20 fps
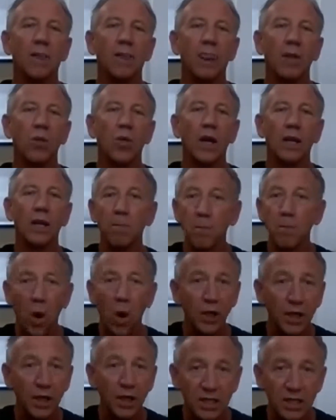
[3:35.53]
what
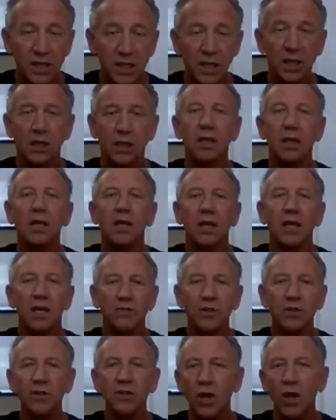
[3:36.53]
market it's in.
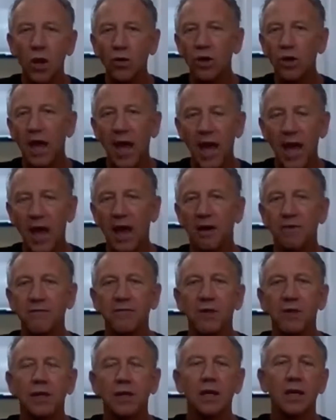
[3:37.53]
If you don't have
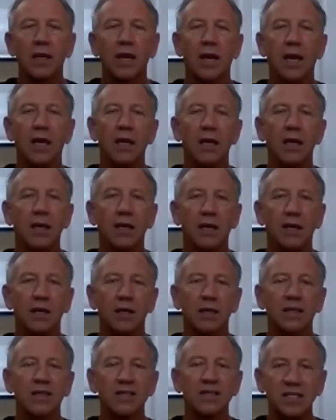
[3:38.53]

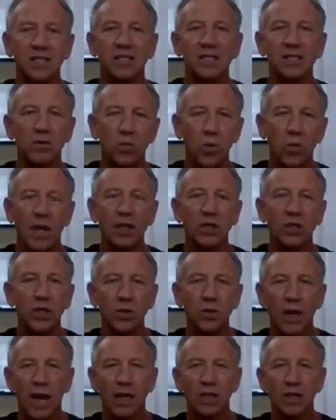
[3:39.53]
a consistent way
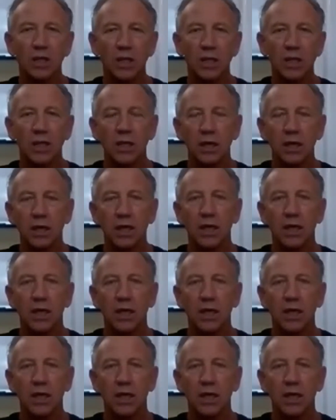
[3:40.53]
to actually